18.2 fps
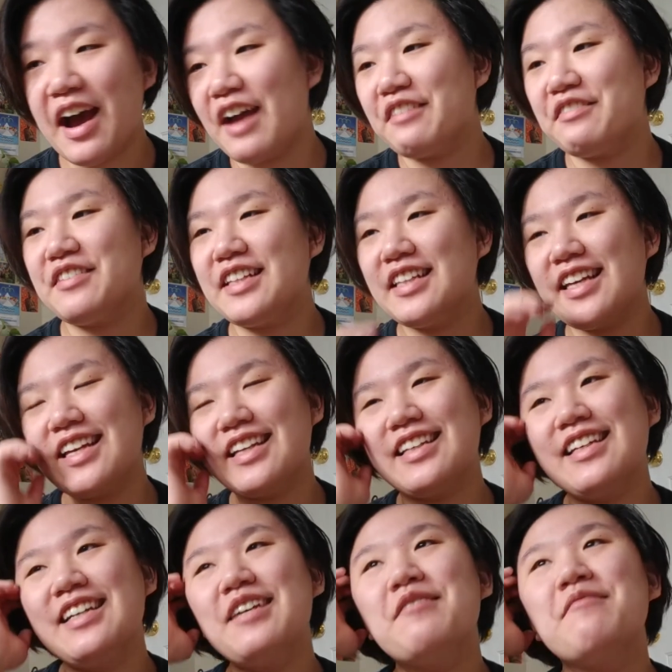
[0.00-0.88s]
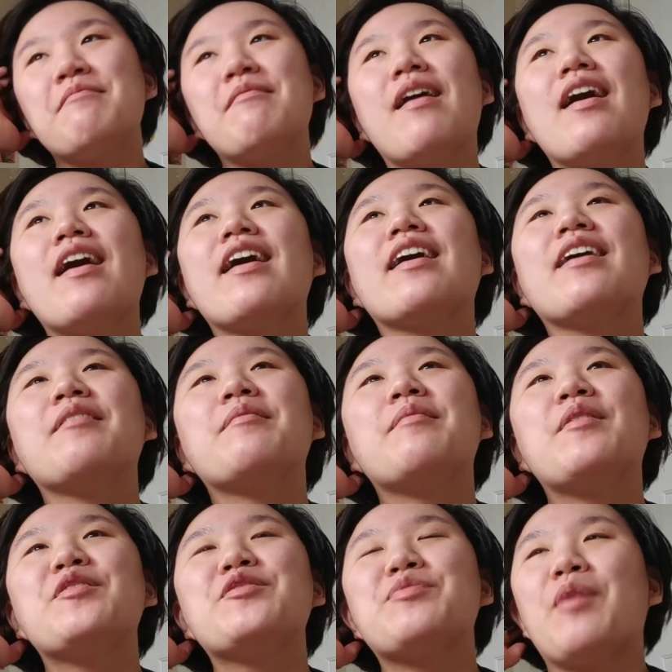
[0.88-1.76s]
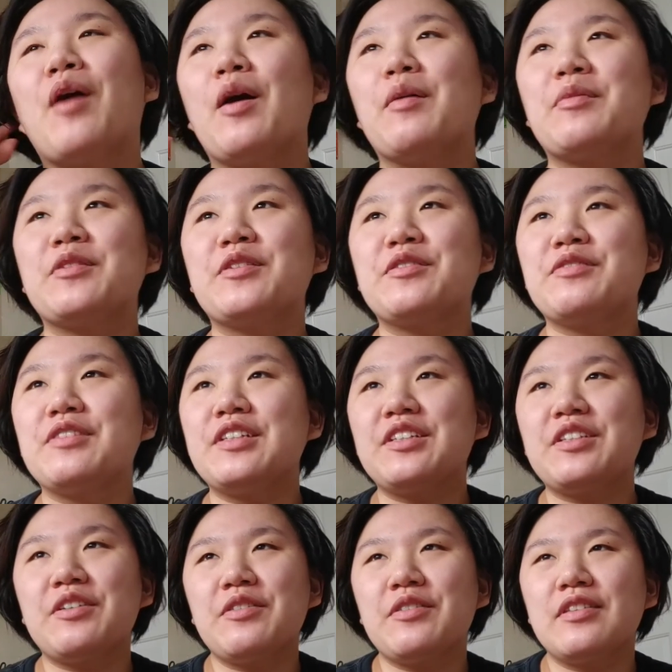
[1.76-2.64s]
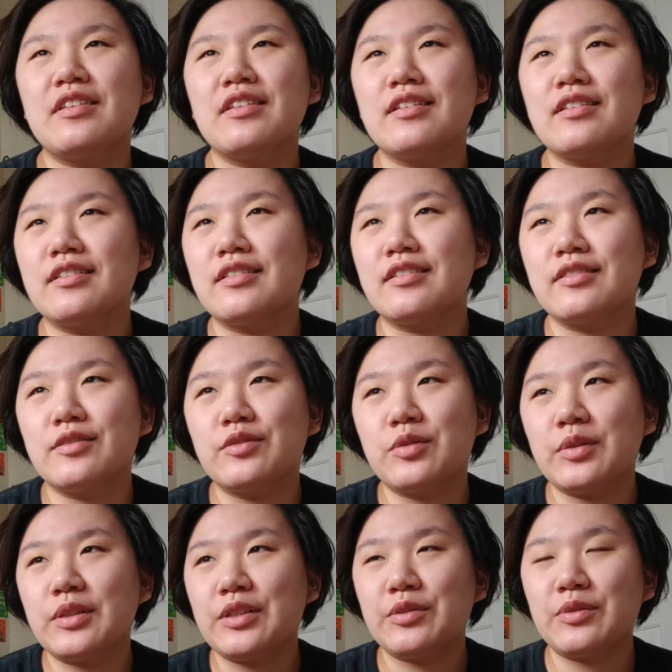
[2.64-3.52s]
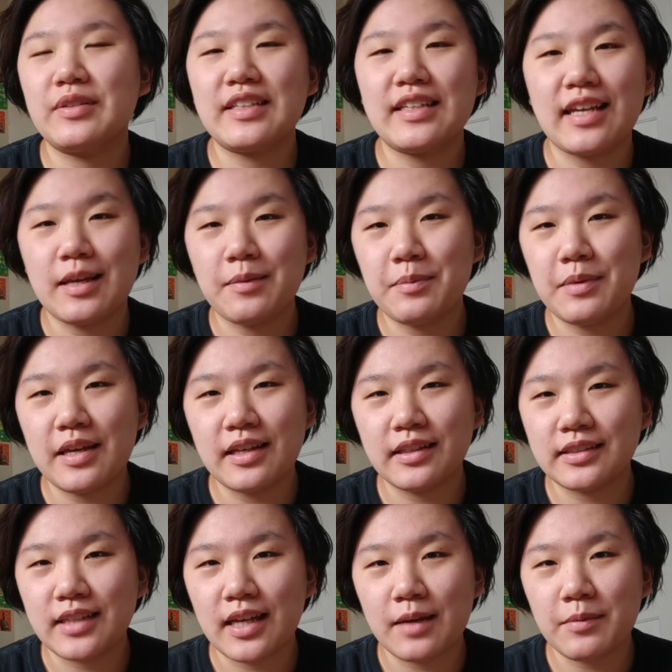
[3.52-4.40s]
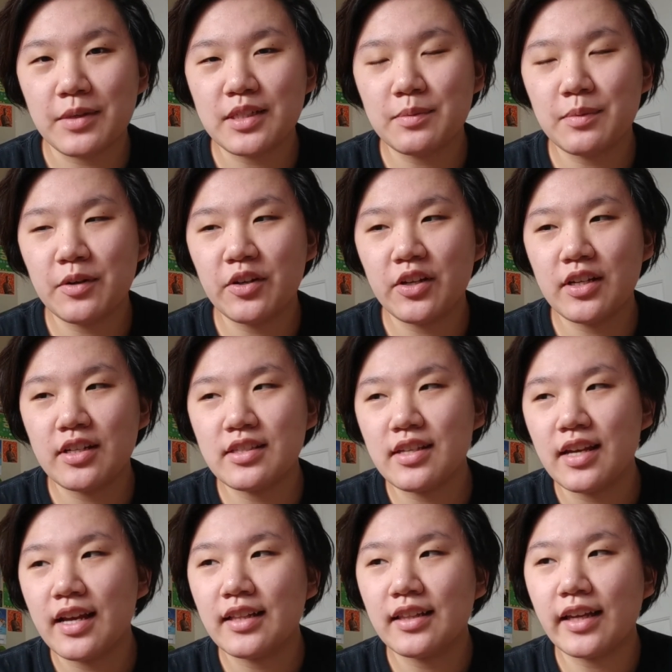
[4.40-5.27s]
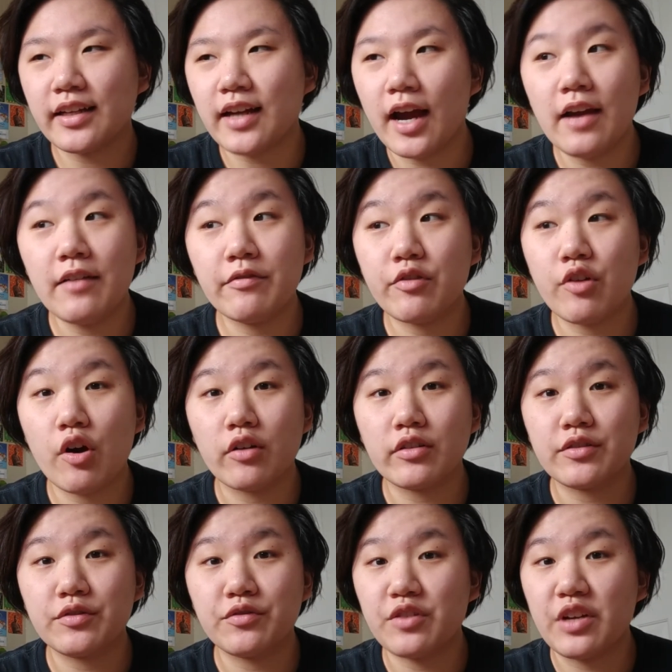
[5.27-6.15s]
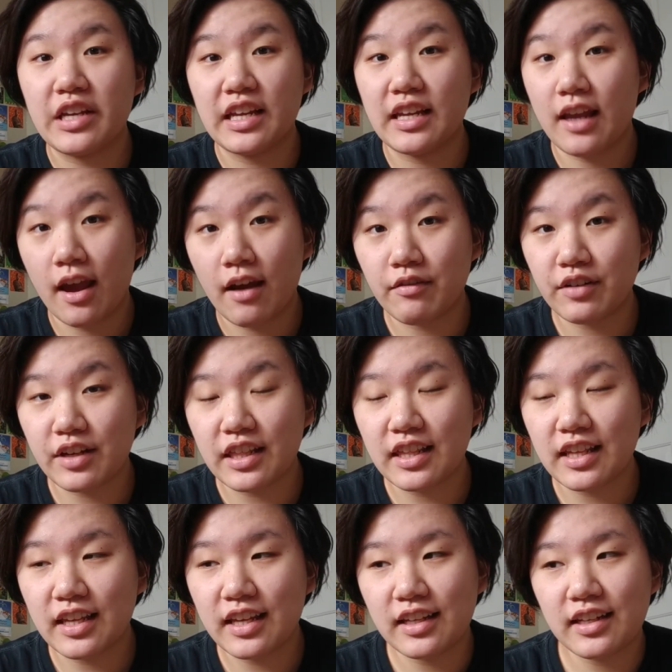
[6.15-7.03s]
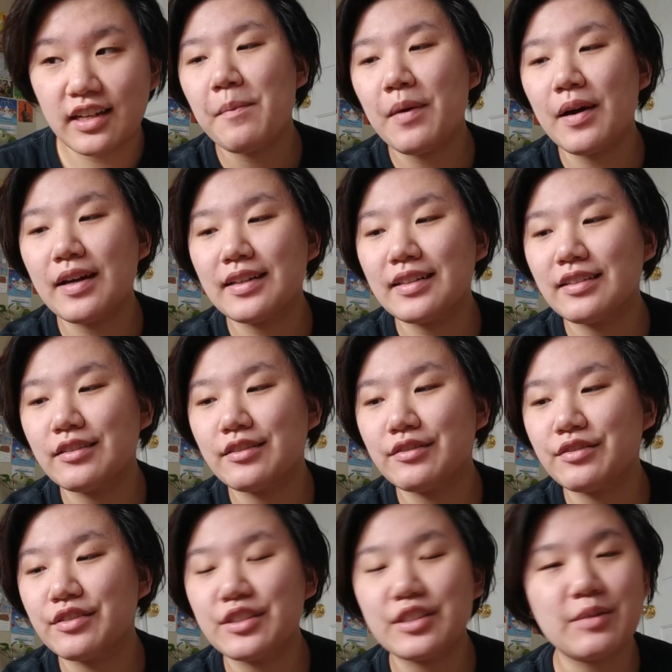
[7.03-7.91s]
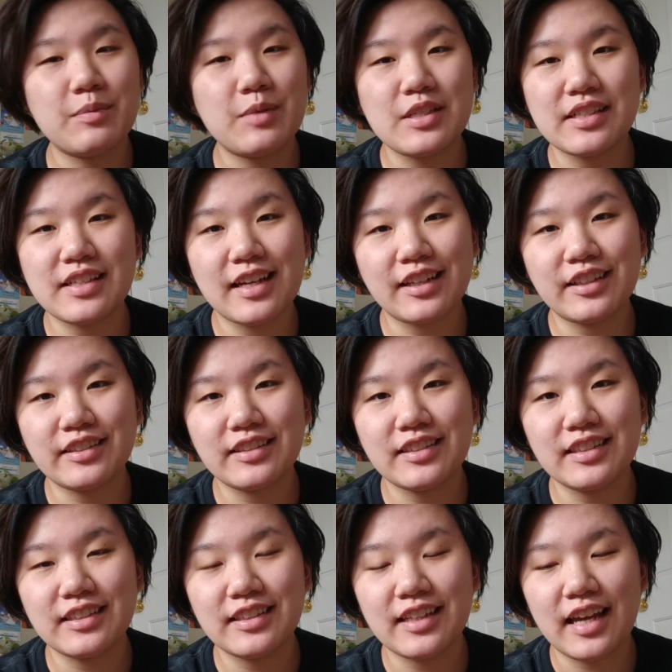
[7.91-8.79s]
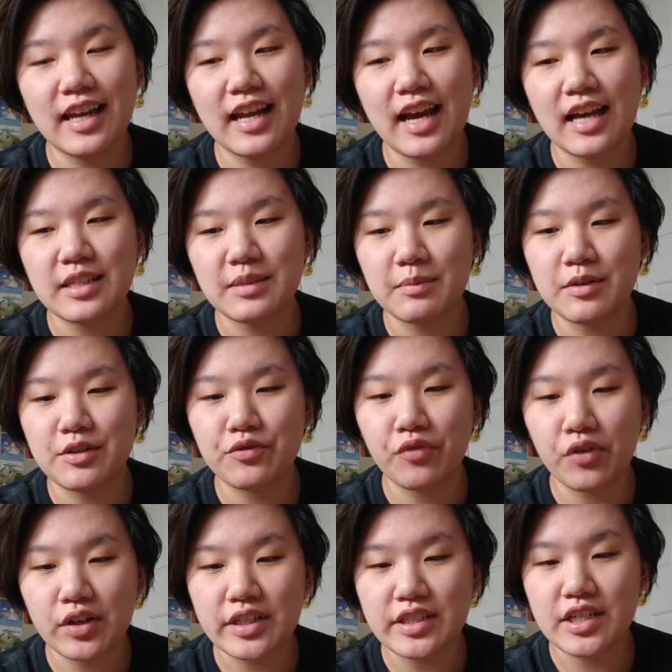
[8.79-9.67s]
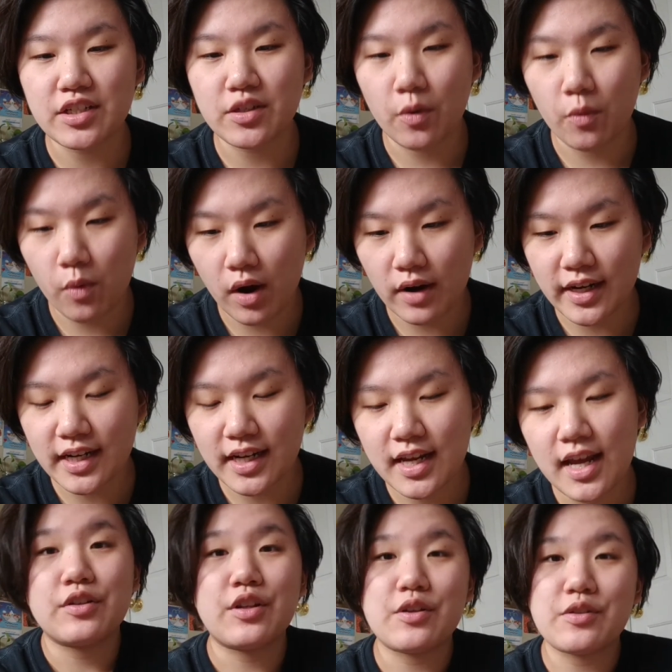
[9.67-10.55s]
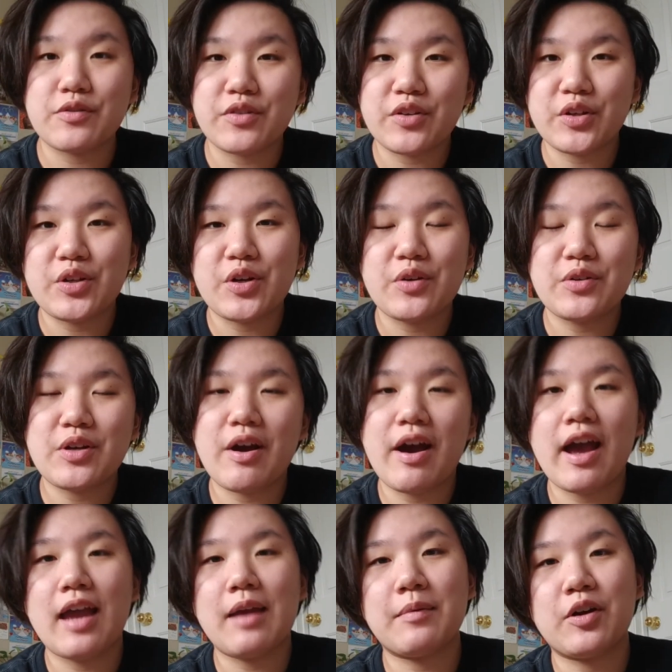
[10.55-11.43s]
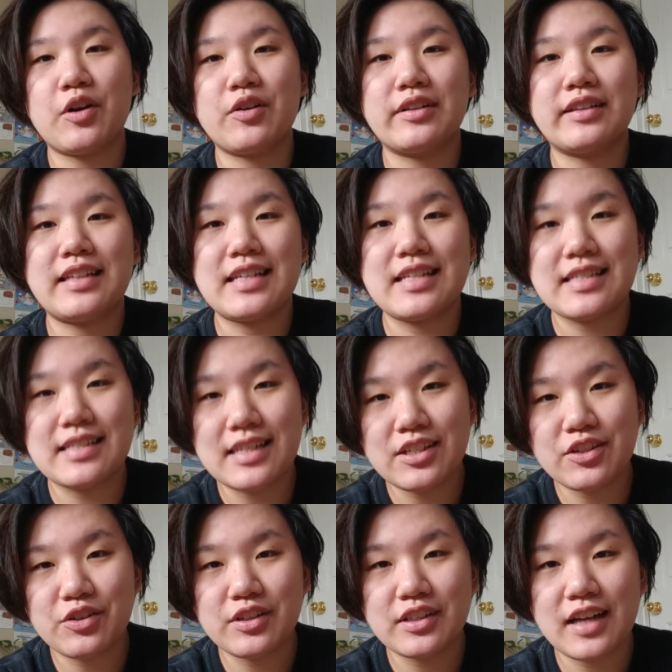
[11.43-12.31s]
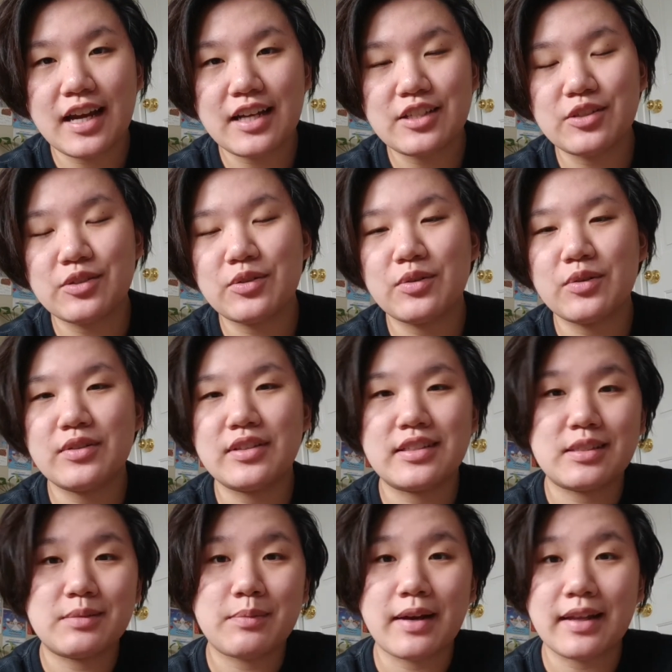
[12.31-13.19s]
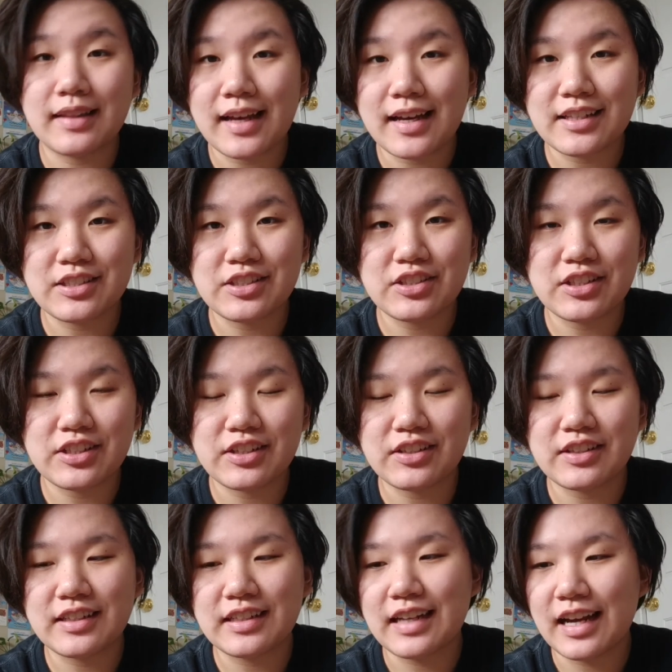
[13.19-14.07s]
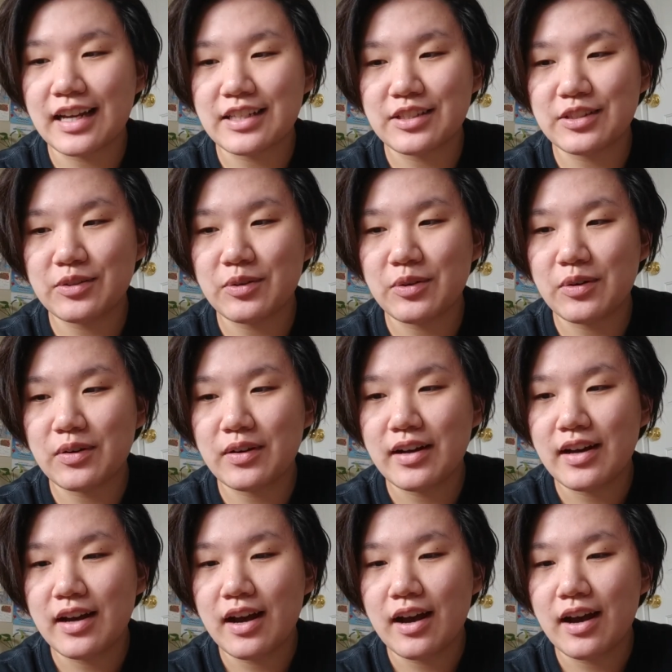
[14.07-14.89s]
I feel like my most popular video, the 2020 AP exam experience, like I vlogged freaking everything, but for some reason I didn't get as much footage as I wanted. For those of you who don't know, I am currently a senior in high school. This is my last year in high school.